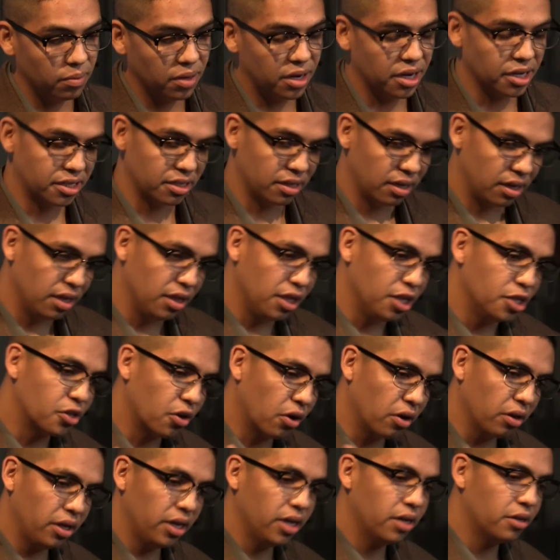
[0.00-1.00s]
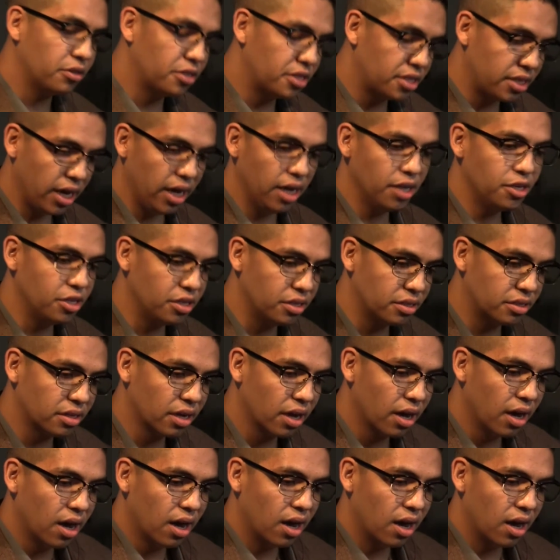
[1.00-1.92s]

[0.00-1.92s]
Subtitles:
because in these earlier stages,